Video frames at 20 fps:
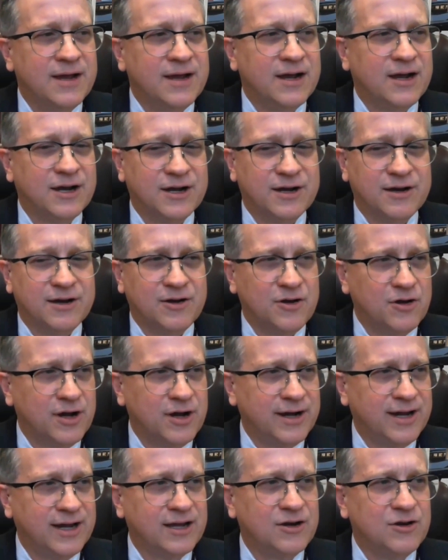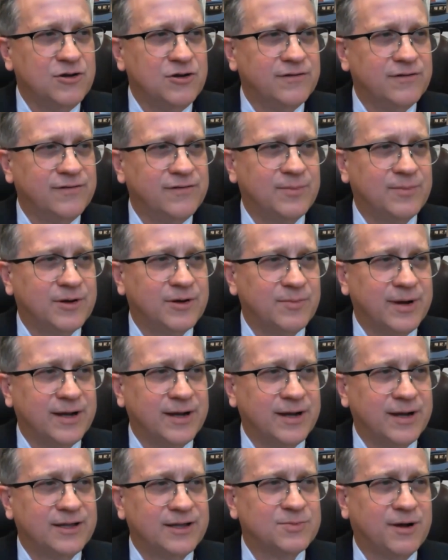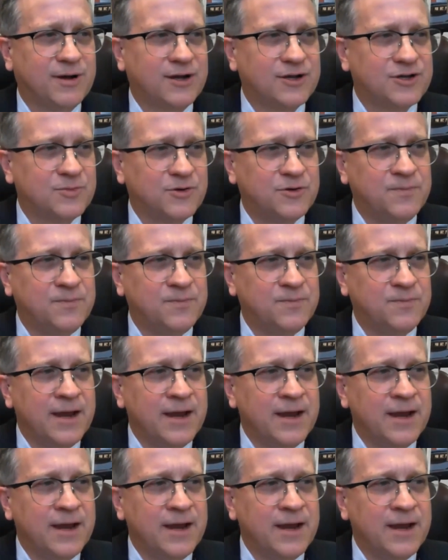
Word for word: uh, again, who have helped to make this possible.